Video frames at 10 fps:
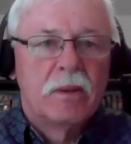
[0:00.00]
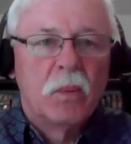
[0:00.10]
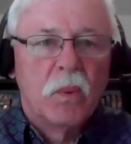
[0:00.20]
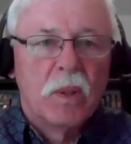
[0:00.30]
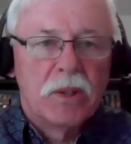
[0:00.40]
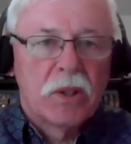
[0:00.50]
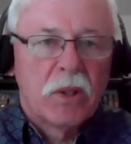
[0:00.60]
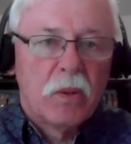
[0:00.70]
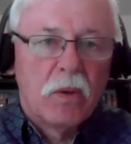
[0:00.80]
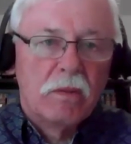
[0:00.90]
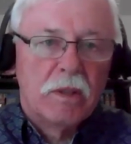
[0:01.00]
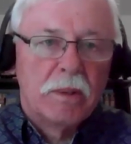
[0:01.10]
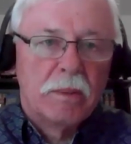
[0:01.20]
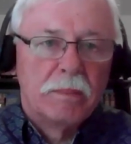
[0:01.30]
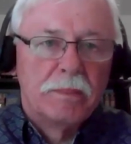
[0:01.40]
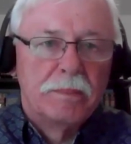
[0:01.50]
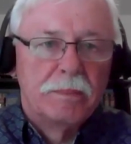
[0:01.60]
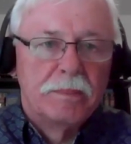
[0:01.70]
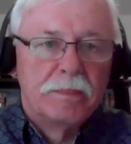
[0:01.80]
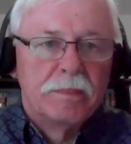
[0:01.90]
the wars are over.
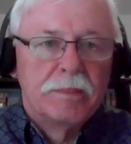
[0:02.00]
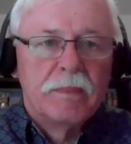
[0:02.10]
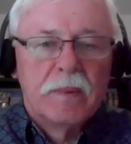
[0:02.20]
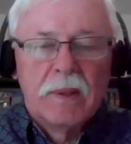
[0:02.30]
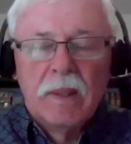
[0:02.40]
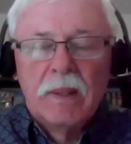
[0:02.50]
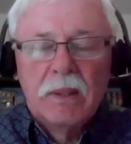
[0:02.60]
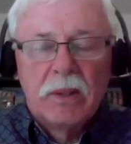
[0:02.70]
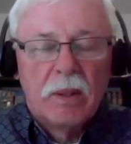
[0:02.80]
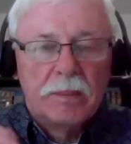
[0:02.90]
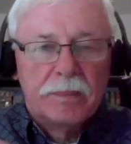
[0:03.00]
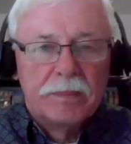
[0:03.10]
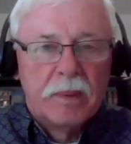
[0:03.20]
So